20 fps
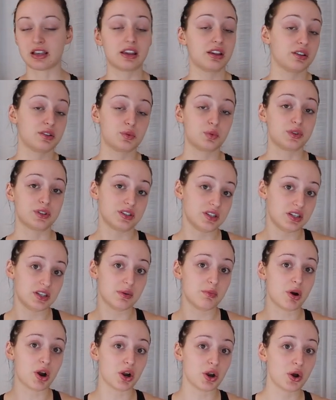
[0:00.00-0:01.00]
I guess we'll see
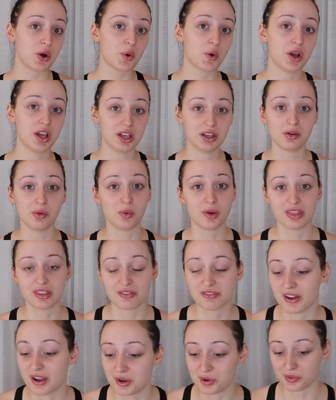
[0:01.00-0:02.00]
tomorrow when the
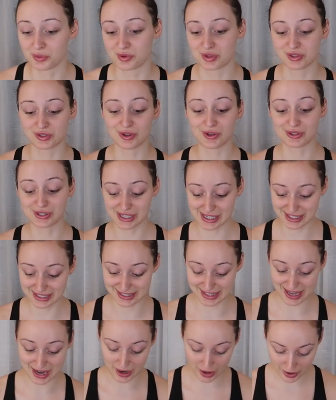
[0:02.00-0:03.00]
final result
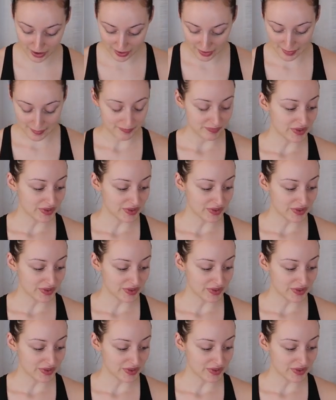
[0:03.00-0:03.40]
is there.